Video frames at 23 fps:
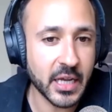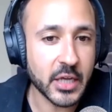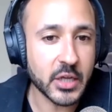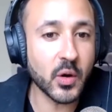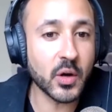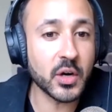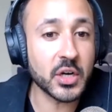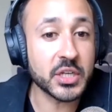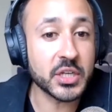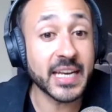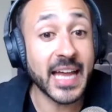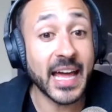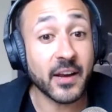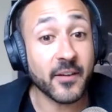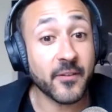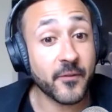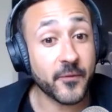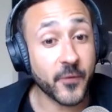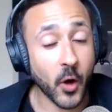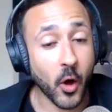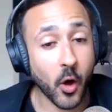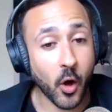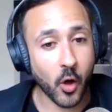You understand how to
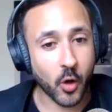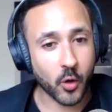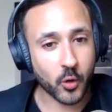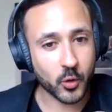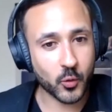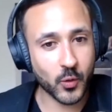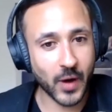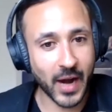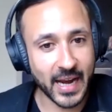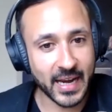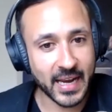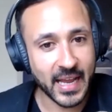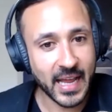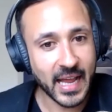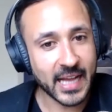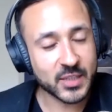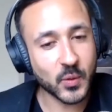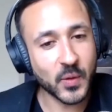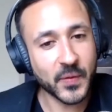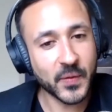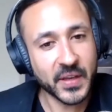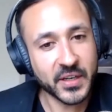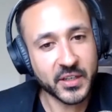fall, right?
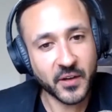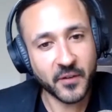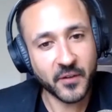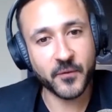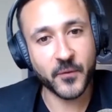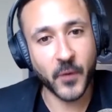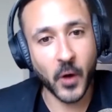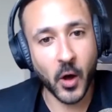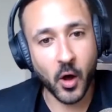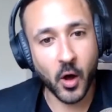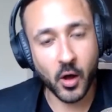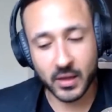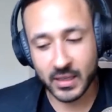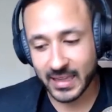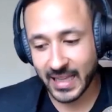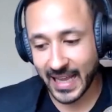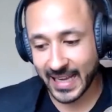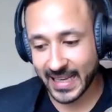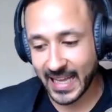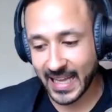It's one thing to fall and like